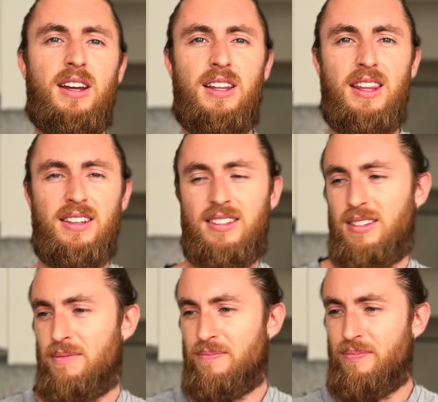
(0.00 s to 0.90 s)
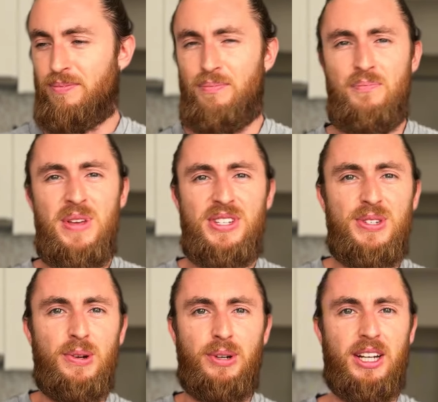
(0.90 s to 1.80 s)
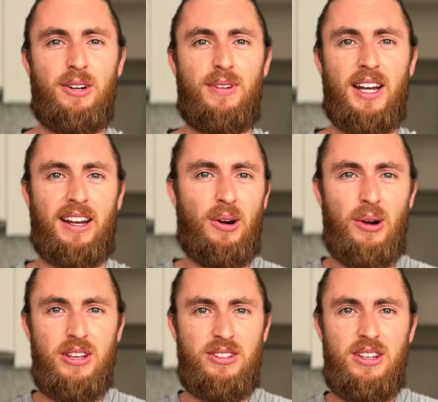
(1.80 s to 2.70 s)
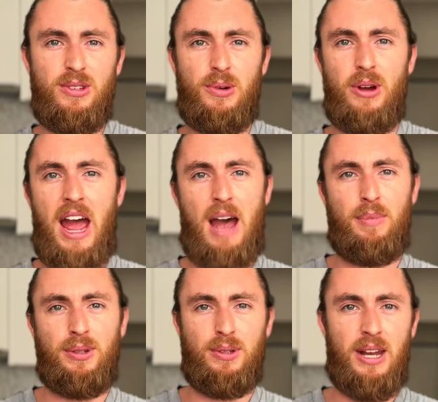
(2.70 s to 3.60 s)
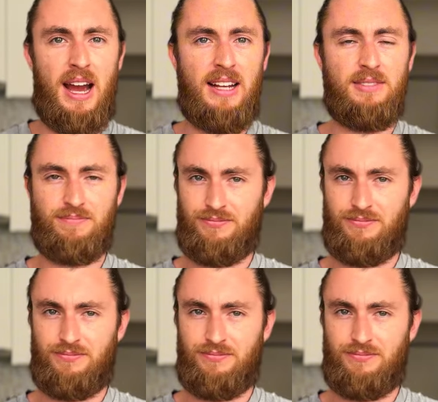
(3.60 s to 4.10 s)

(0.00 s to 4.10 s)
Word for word: this mystery of like, oh, is this going to happen tonight?